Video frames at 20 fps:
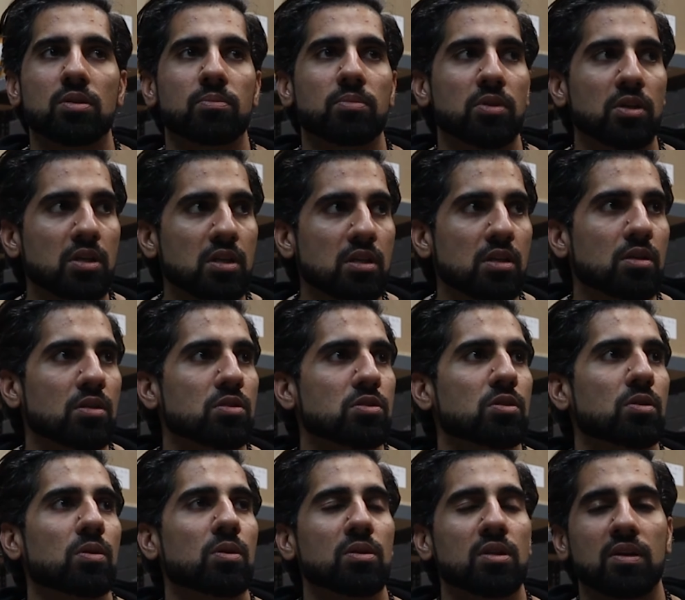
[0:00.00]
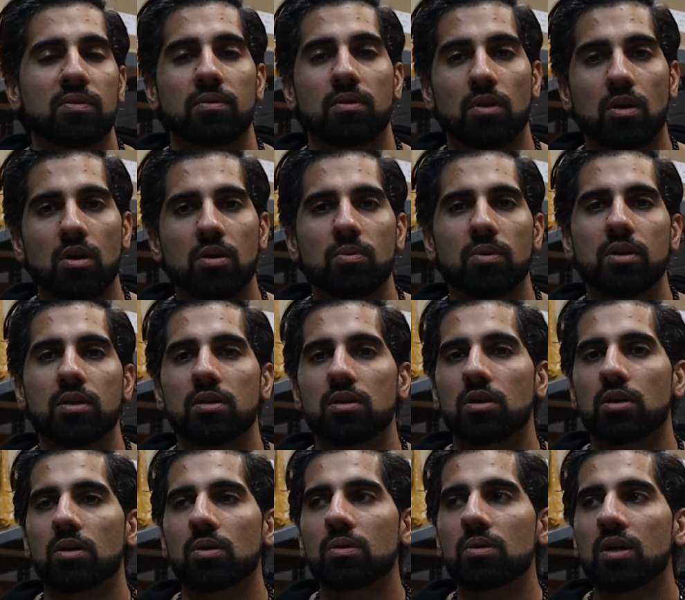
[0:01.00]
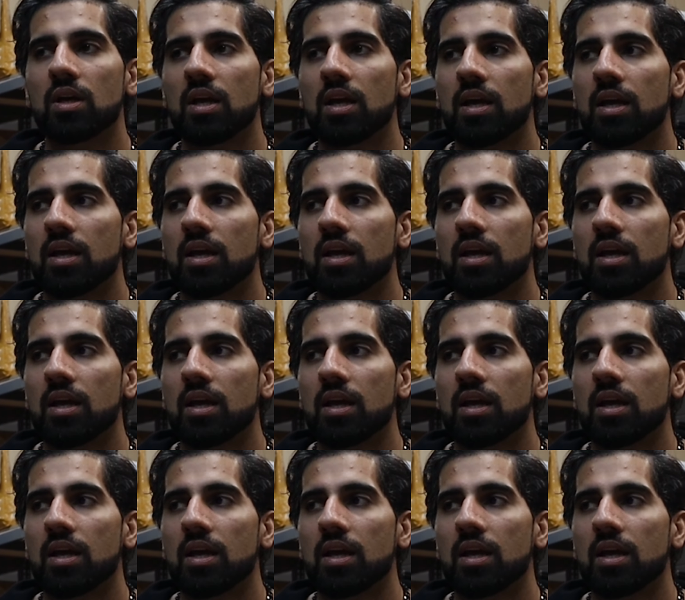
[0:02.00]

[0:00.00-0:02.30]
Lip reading: I'm 30 years old, I have a long way to go.